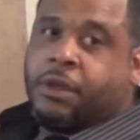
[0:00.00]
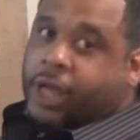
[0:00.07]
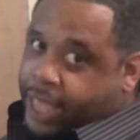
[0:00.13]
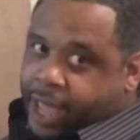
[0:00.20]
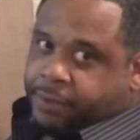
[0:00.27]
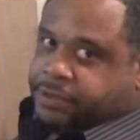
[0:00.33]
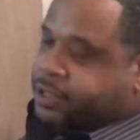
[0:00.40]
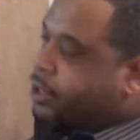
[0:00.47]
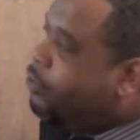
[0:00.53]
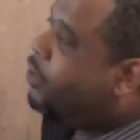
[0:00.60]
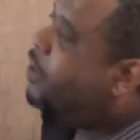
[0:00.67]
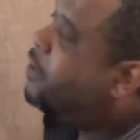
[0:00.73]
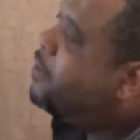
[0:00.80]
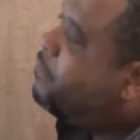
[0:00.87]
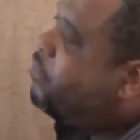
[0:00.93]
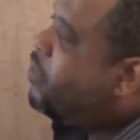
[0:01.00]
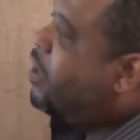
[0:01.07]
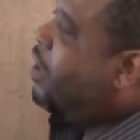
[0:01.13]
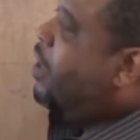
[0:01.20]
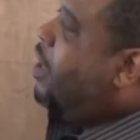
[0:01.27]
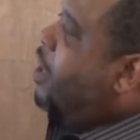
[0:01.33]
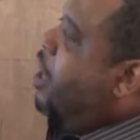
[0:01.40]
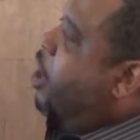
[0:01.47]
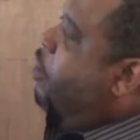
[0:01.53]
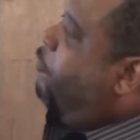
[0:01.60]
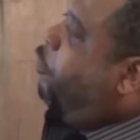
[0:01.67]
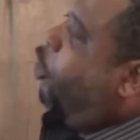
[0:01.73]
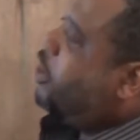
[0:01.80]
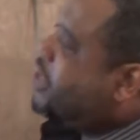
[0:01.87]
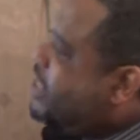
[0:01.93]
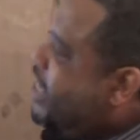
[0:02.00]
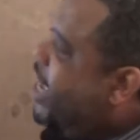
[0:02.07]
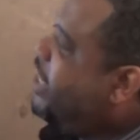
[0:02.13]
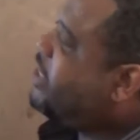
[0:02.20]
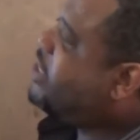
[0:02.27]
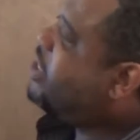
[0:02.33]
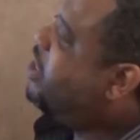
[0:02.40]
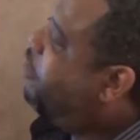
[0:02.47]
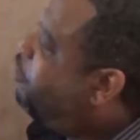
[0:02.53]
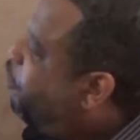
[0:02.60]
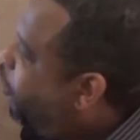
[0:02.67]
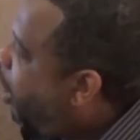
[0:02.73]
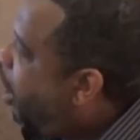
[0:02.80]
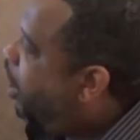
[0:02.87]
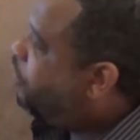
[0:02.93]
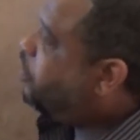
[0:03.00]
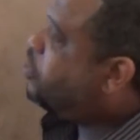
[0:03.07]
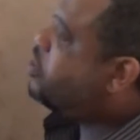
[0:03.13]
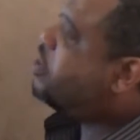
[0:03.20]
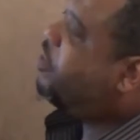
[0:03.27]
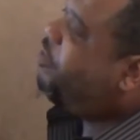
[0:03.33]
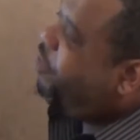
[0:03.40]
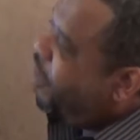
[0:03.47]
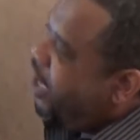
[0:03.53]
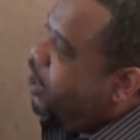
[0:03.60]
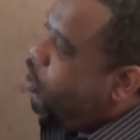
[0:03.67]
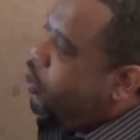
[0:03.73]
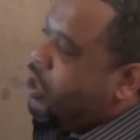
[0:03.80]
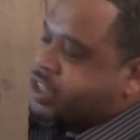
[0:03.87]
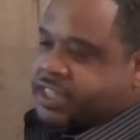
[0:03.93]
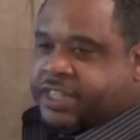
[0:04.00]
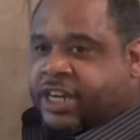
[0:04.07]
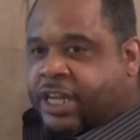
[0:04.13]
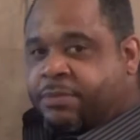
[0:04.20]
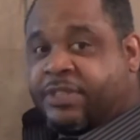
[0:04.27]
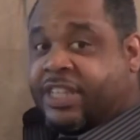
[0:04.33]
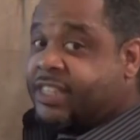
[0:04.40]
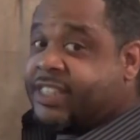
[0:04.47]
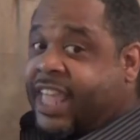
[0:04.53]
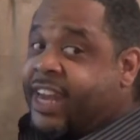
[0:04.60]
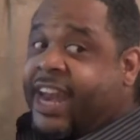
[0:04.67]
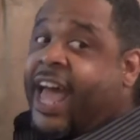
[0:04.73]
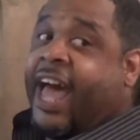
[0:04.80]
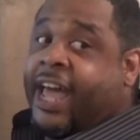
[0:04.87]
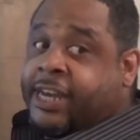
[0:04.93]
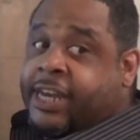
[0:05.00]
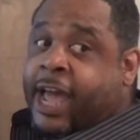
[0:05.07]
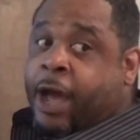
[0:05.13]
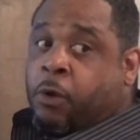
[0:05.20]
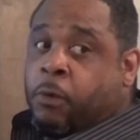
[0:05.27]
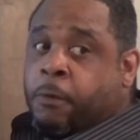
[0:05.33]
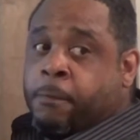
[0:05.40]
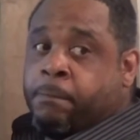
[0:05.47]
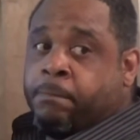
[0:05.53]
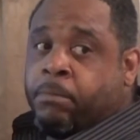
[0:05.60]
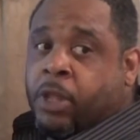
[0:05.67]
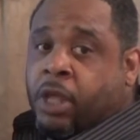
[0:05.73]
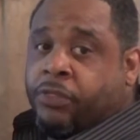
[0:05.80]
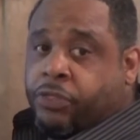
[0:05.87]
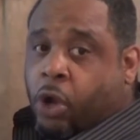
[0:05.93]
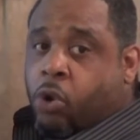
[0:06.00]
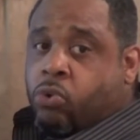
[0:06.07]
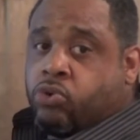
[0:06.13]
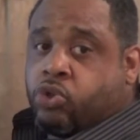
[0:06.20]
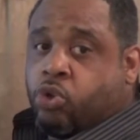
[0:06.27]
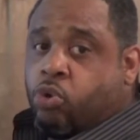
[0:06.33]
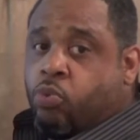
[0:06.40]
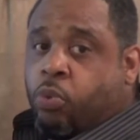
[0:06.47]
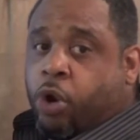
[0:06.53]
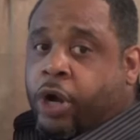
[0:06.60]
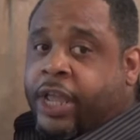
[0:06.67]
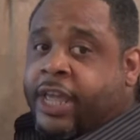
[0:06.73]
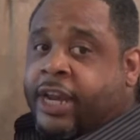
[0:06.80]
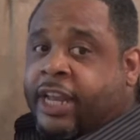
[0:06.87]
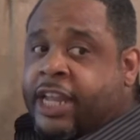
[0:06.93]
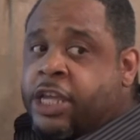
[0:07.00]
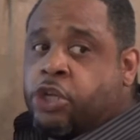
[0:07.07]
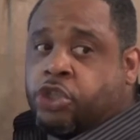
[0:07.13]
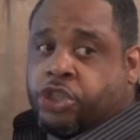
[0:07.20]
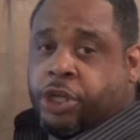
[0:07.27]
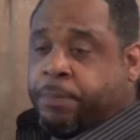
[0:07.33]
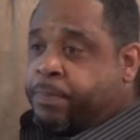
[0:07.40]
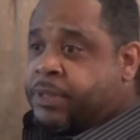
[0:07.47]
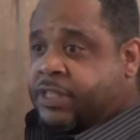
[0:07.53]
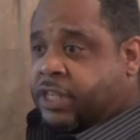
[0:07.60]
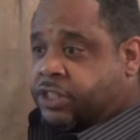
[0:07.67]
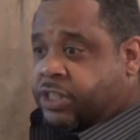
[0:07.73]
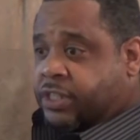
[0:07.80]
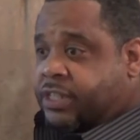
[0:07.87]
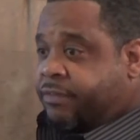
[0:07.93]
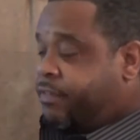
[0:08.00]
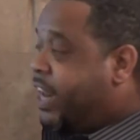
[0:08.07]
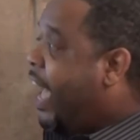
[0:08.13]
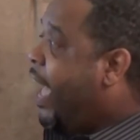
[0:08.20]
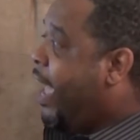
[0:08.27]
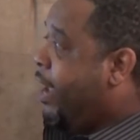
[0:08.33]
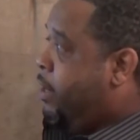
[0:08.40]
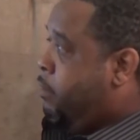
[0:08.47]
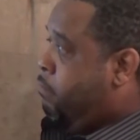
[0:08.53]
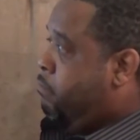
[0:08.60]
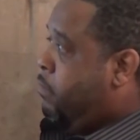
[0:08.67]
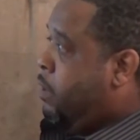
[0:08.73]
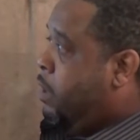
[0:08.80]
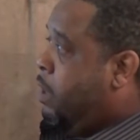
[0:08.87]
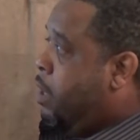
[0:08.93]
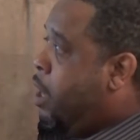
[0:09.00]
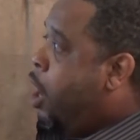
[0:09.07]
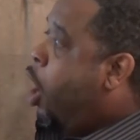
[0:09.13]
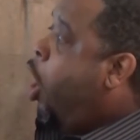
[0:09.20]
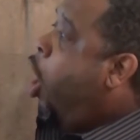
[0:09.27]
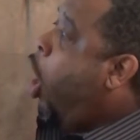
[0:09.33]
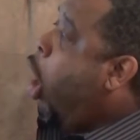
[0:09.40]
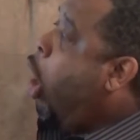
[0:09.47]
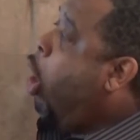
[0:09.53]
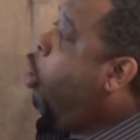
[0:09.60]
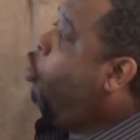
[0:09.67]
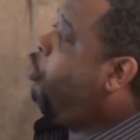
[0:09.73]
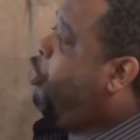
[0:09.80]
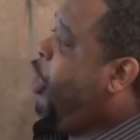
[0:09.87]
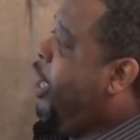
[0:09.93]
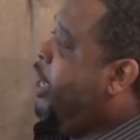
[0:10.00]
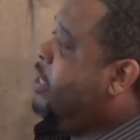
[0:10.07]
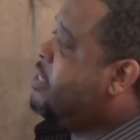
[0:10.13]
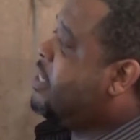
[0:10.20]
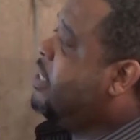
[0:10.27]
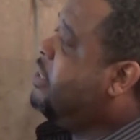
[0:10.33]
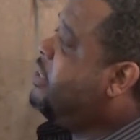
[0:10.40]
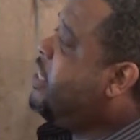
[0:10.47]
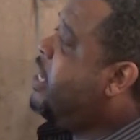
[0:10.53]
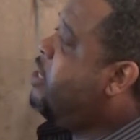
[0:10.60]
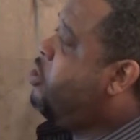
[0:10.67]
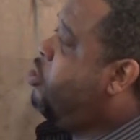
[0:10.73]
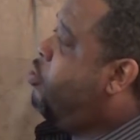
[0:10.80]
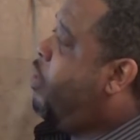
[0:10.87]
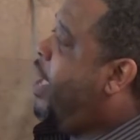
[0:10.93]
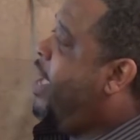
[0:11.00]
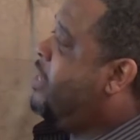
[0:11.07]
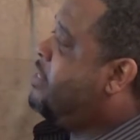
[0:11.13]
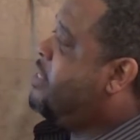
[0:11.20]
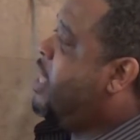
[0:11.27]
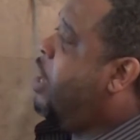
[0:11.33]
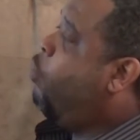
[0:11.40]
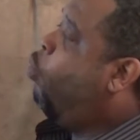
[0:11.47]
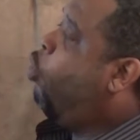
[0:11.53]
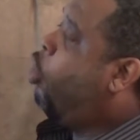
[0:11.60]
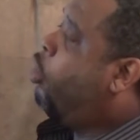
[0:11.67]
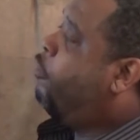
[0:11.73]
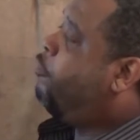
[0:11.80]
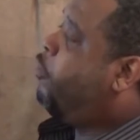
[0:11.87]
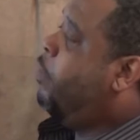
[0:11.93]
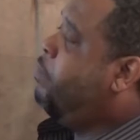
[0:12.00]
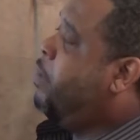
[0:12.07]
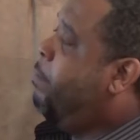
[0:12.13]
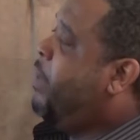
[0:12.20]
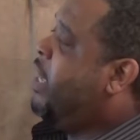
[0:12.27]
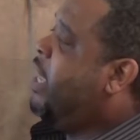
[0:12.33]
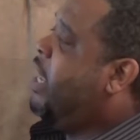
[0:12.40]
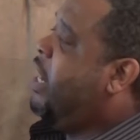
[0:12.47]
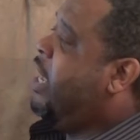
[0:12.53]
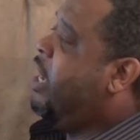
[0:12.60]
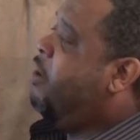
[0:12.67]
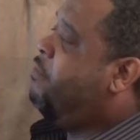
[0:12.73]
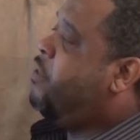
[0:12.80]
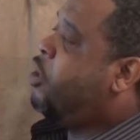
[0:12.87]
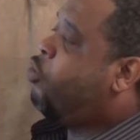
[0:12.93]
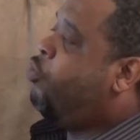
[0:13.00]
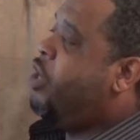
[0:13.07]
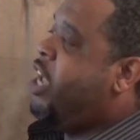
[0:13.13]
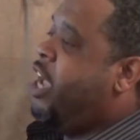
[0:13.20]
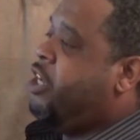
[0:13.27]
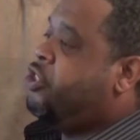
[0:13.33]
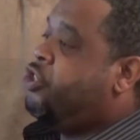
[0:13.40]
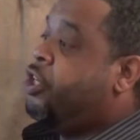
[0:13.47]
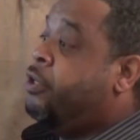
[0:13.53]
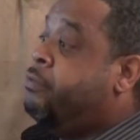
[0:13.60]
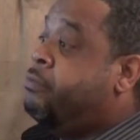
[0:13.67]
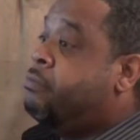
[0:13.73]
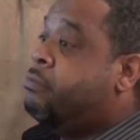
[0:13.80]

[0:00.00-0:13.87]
Absolutely. For since the fathers fell asleep, since they died now, those who were in leadership positions have died. All things continue as they were from the beginning of the creation.